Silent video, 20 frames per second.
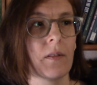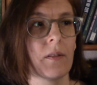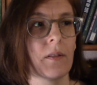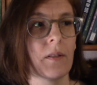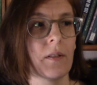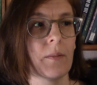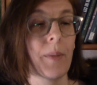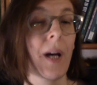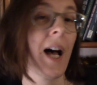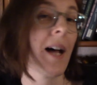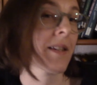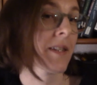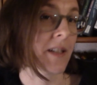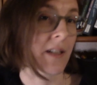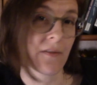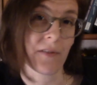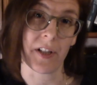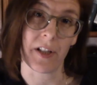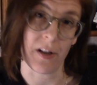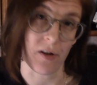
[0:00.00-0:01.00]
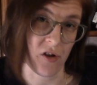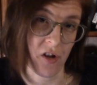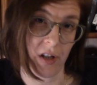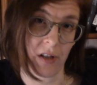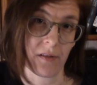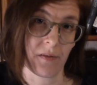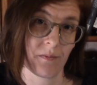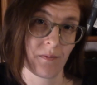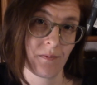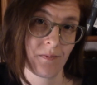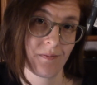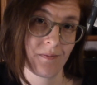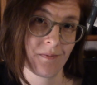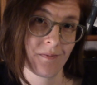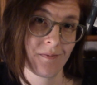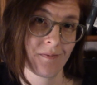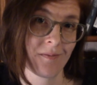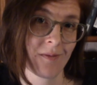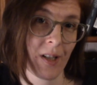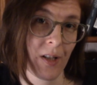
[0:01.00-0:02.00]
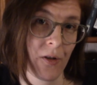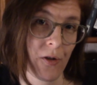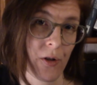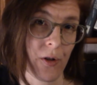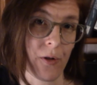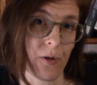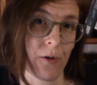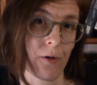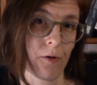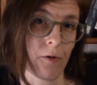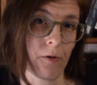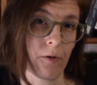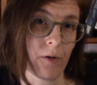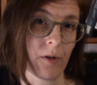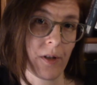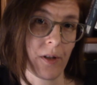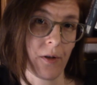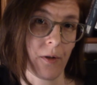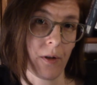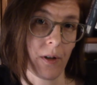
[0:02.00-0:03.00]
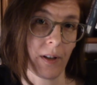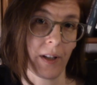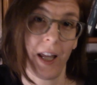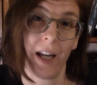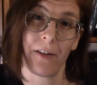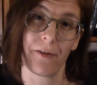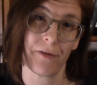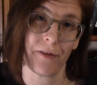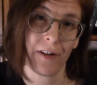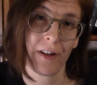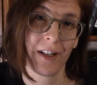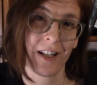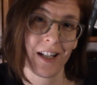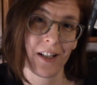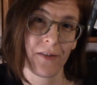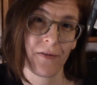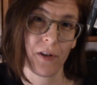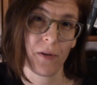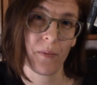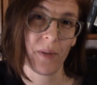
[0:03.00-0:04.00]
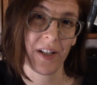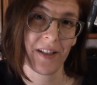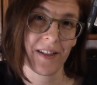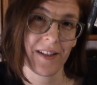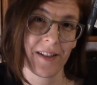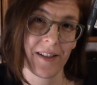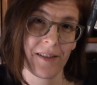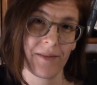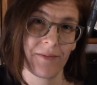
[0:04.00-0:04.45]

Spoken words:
positive addition to your life for the next few months.